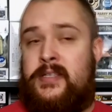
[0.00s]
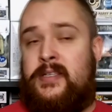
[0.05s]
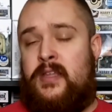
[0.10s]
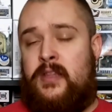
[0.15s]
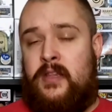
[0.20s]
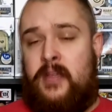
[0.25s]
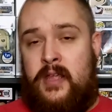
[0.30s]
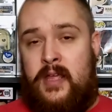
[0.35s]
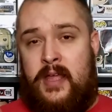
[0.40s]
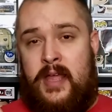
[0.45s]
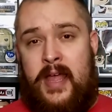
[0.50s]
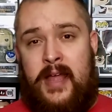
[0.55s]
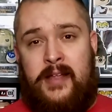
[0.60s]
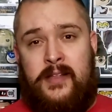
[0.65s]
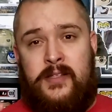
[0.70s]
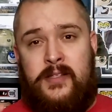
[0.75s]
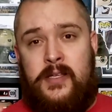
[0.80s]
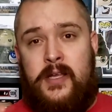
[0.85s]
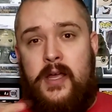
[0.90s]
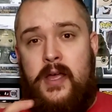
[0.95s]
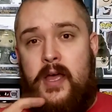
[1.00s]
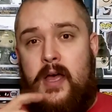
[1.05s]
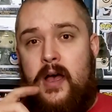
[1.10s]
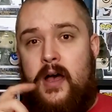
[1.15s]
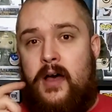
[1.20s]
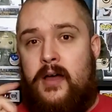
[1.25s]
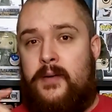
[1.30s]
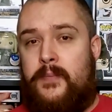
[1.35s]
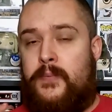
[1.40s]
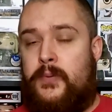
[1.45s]
and it ends
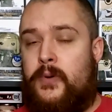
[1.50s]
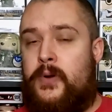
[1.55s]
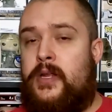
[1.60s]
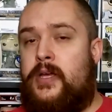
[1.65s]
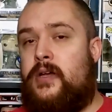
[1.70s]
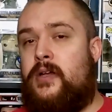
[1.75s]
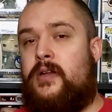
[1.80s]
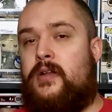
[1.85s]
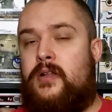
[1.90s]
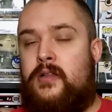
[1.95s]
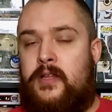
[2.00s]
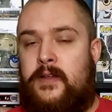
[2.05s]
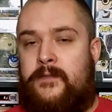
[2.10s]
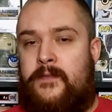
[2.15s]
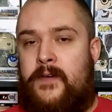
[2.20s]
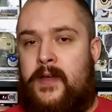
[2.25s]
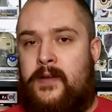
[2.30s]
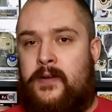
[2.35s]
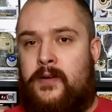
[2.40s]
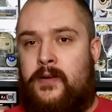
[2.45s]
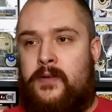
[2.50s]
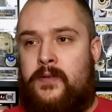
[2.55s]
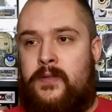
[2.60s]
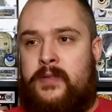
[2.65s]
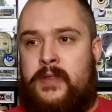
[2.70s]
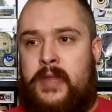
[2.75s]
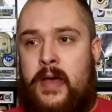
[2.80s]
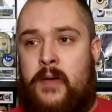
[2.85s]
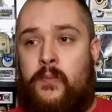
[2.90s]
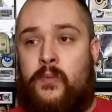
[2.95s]
on a pretty good cliffhanger
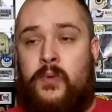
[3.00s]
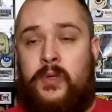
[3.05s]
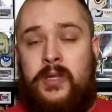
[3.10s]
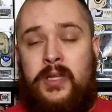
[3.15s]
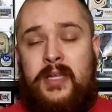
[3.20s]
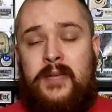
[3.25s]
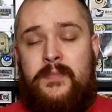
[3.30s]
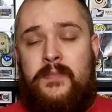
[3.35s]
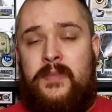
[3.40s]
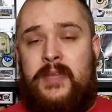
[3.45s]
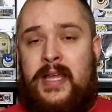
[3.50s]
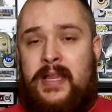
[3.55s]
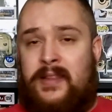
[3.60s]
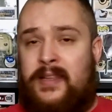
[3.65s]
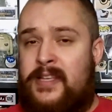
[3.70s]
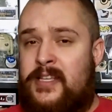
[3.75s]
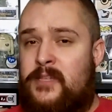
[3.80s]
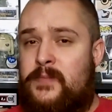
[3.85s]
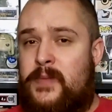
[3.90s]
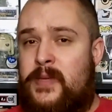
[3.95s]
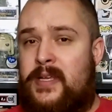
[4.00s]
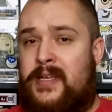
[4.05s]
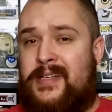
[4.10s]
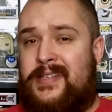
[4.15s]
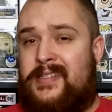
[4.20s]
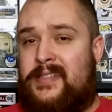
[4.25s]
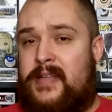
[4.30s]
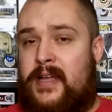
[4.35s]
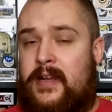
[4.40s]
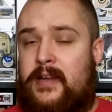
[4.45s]
that leaves me
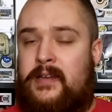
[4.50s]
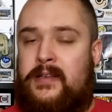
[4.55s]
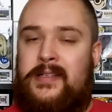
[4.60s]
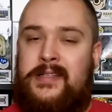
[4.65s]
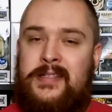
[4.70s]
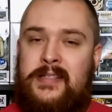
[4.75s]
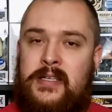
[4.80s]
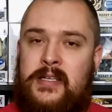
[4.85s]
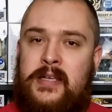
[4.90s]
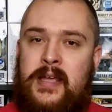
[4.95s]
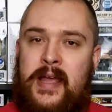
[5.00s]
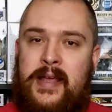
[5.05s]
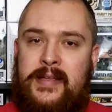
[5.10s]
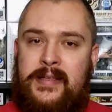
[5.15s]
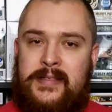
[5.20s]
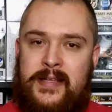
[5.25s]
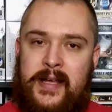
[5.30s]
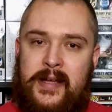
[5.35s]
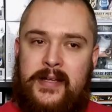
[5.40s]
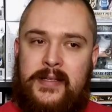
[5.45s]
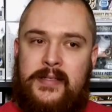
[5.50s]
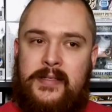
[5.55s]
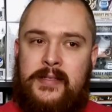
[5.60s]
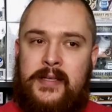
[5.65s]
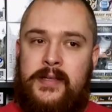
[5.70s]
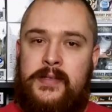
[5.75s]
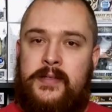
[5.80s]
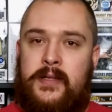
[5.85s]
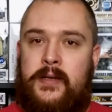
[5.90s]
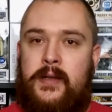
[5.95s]
excited to see a second
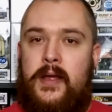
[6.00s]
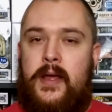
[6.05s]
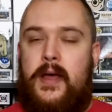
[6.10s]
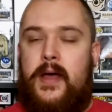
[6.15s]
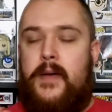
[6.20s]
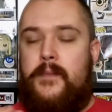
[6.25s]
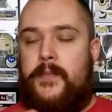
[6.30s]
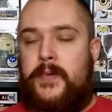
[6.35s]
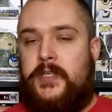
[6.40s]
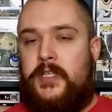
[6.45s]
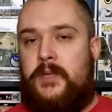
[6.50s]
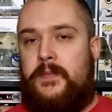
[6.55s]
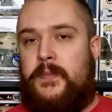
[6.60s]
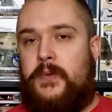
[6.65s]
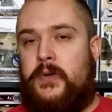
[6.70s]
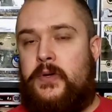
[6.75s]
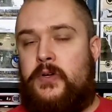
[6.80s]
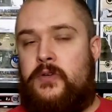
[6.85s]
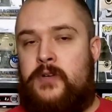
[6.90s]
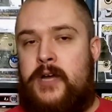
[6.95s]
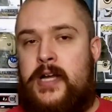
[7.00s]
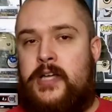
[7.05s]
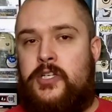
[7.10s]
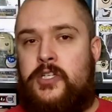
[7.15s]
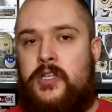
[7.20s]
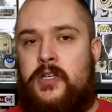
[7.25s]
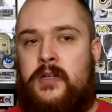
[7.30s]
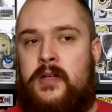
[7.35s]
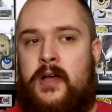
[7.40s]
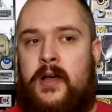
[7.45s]
season. But the
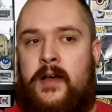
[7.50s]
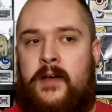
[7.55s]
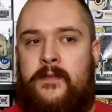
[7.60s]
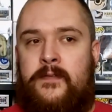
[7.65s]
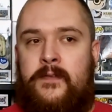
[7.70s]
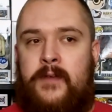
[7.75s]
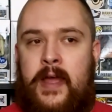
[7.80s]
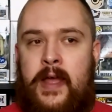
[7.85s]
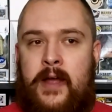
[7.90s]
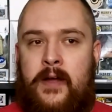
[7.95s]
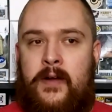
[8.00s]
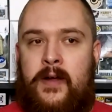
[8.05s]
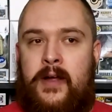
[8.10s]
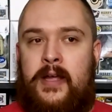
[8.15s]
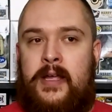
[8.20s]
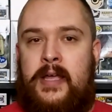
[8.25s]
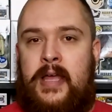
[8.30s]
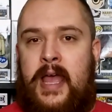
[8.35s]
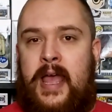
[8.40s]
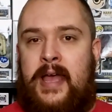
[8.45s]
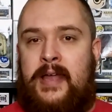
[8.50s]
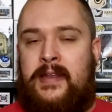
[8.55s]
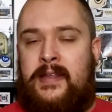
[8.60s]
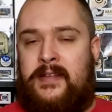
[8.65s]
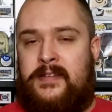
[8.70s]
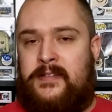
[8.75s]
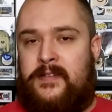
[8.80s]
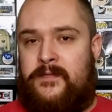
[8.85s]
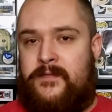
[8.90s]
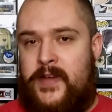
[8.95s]
progression of Eric and
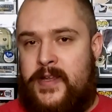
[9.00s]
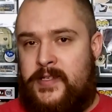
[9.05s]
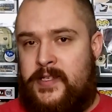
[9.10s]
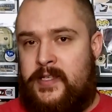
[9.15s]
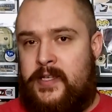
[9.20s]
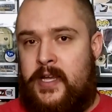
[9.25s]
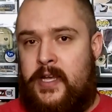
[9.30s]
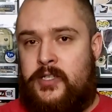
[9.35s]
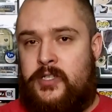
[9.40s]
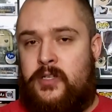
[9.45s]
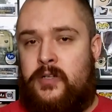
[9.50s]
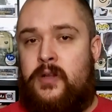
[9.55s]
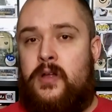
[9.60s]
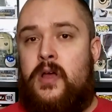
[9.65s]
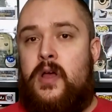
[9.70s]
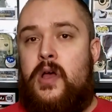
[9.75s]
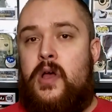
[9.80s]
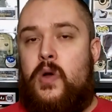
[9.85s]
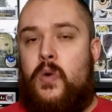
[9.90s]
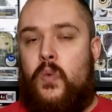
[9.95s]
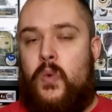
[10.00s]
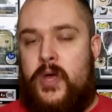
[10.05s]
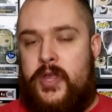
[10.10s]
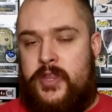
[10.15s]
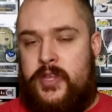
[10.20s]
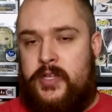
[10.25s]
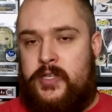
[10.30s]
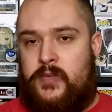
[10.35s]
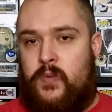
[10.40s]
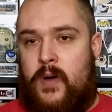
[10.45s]
his investigation with
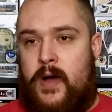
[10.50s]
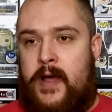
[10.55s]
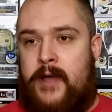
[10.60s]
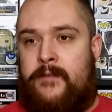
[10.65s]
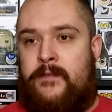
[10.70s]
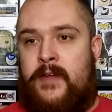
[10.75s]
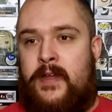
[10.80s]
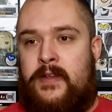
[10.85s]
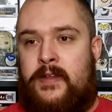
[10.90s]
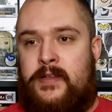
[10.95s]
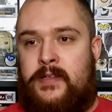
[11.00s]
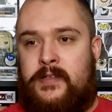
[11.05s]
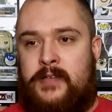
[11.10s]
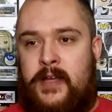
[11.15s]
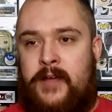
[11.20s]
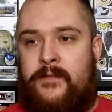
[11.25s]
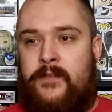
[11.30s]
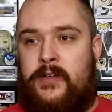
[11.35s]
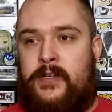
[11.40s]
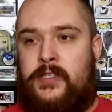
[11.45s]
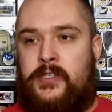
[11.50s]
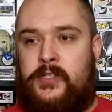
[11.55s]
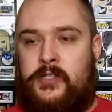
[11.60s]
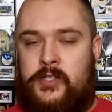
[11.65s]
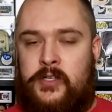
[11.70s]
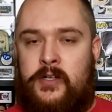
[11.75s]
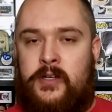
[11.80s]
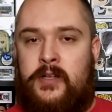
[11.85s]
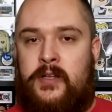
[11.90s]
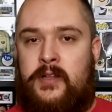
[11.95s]
his wife and discovering
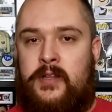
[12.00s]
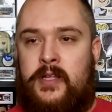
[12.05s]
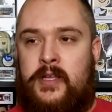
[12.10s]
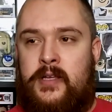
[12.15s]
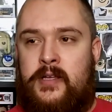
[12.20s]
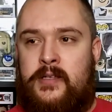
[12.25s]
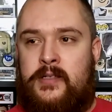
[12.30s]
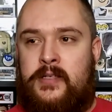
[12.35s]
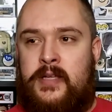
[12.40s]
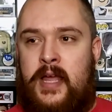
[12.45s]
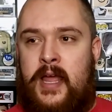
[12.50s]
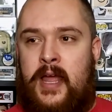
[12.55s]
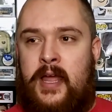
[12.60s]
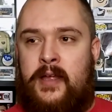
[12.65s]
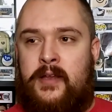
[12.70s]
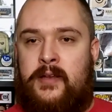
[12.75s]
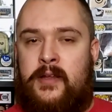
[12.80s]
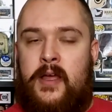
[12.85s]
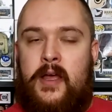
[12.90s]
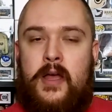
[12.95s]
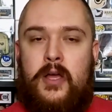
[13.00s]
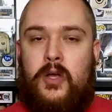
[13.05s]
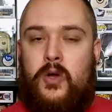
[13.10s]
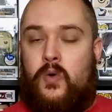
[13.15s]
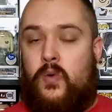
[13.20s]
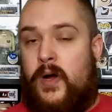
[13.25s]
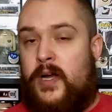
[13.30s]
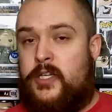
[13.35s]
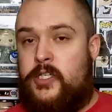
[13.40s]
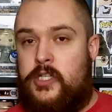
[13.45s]
certain things and
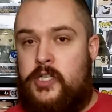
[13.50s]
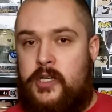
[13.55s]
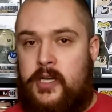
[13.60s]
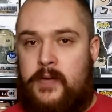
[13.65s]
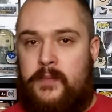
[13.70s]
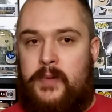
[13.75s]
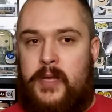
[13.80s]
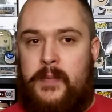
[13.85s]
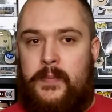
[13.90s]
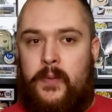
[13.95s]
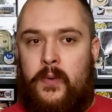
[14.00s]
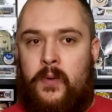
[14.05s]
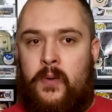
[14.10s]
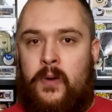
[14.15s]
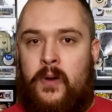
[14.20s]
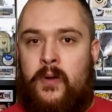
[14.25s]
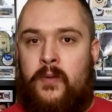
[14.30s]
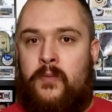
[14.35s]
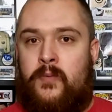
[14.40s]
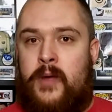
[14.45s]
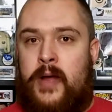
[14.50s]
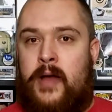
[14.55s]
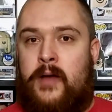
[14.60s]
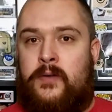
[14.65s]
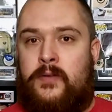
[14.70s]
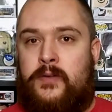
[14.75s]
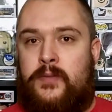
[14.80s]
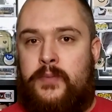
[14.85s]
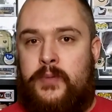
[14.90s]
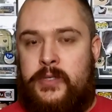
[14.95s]
questioning people
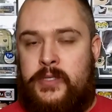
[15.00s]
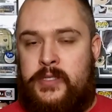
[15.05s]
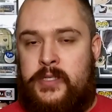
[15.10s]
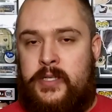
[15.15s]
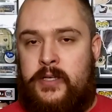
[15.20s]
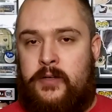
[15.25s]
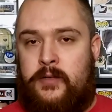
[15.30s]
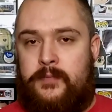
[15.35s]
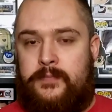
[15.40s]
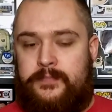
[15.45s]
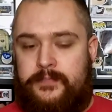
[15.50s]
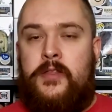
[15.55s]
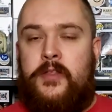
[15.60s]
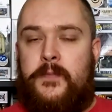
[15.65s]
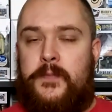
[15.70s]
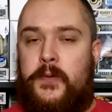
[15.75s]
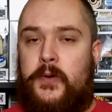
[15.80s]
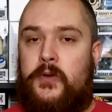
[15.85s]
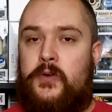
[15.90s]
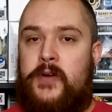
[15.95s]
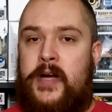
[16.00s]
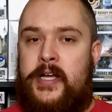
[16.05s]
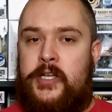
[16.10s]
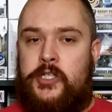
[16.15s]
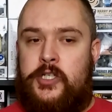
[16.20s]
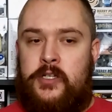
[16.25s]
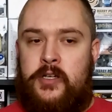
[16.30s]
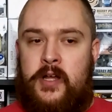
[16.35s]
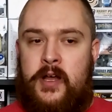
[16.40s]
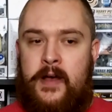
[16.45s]
around Brazil, the
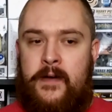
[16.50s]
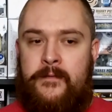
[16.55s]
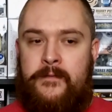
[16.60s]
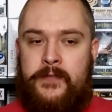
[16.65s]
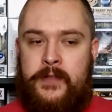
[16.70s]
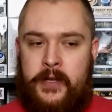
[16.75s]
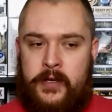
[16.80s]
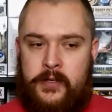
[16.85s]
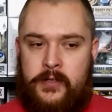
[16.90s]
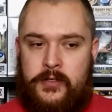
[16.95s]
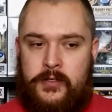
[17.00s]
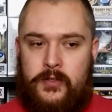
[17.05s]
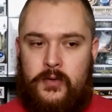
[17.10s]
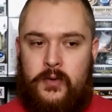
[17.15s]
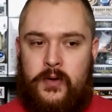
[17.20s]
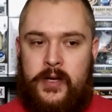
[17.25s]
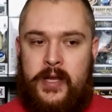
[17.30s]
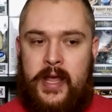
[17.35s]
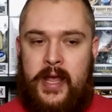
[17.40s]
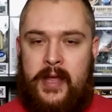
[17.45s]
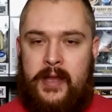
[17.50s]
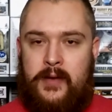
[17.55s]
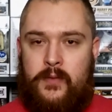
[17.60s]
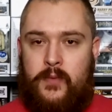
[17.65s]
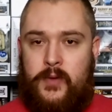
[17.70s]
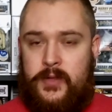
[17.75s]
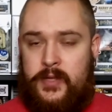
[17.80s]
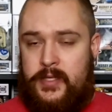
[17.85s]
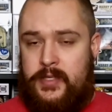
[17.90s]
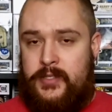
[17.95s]
progression of their story and
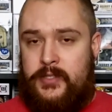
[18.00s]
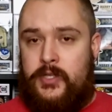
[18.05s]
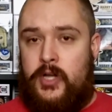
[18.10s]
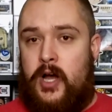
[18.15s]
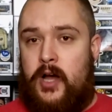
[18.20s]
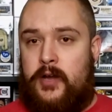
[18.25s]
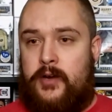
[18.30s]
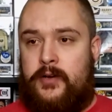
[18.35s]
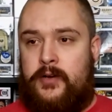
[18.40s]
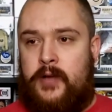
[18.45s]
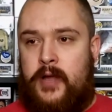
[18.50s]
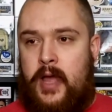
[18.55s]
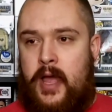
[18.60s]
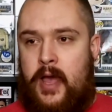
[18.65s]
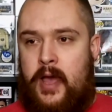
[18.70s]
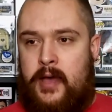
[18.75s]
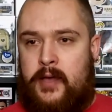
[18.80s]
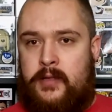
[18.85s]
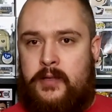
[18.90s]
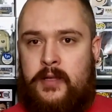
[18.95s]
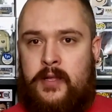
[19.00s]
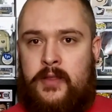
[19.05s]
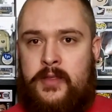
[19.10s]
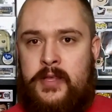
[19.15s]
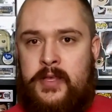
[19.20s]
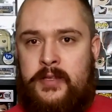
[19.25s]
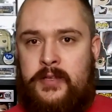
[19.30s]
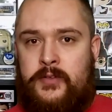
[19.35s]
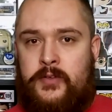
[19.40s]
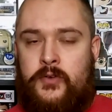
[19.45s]
with his daughter and
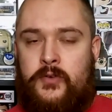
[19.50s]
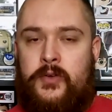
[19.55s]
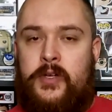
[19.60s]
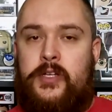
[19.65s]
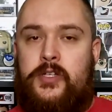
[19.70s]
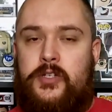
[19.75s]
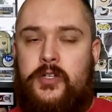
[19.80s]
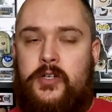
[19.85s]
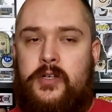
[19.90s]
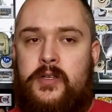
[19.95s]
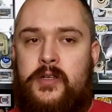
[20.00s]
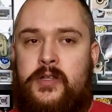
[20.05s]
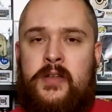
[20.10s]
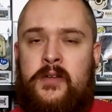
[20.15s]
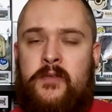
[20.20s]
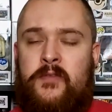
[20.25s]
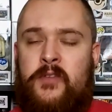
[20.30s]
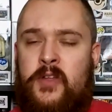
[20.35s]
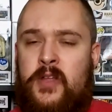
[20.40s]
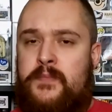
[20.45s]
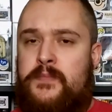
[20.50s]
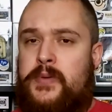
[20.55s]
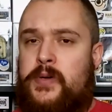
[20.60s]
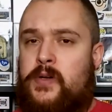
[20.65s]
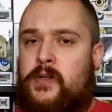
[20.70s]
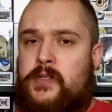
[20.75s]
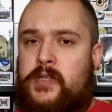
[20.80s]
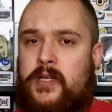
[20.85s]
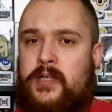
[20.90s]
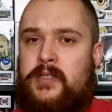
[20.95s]
these creatures, and it really
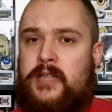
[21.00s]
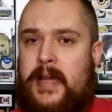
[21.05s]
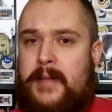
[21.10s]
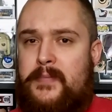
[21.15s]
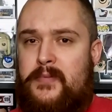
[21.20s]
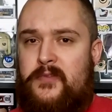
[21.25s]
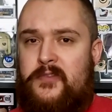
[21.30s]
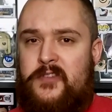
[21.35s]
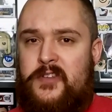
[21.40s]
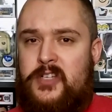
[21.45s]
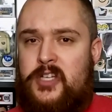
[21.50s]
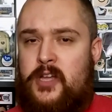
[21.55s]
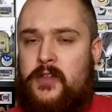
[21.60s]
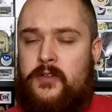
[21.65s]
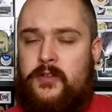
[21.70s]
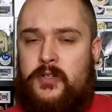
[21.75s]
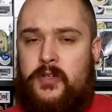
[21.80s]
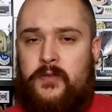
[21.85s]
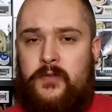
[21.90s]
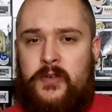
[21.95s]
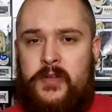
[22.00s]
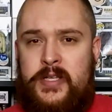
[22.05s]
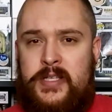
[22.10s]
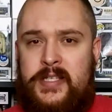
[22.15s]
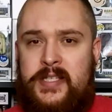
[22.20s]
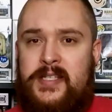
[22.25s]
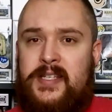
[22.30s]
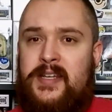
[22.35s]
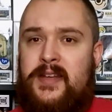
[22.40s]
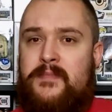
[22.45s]
builds on top of each other to a really
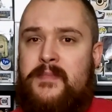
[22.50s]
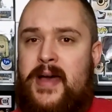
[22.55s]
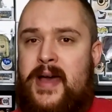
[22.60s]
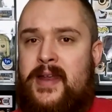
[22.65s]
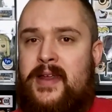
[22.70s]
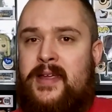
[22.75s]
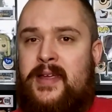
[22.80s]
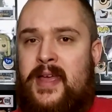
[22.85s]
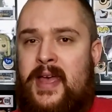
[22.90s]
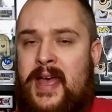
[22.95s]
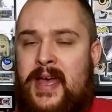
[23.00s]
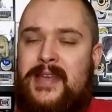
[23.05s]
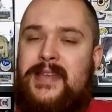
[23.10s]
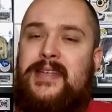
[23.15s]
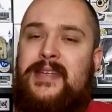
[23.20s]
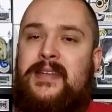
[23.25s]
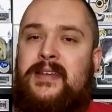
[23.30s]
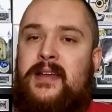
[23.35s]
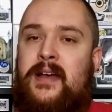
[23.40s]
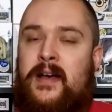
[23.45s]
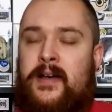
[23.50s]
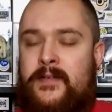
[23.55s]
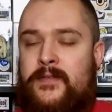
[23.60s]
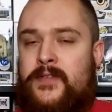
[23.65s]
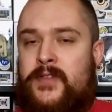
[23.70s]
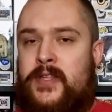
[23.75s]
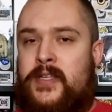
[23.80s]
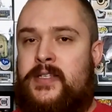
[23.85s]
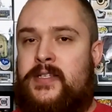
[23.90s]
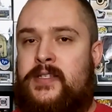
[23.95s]
cinematic ending
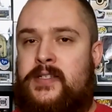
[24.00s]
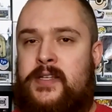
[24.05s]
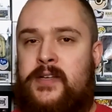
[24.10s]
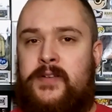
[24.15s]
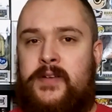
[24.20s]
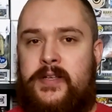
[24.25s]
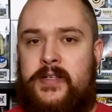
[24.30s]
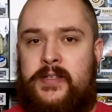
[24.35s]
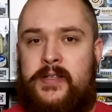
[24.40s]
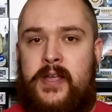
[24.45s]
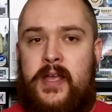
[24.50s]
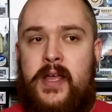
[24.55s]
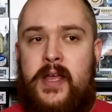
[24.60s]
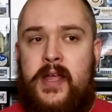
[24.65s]
of the series.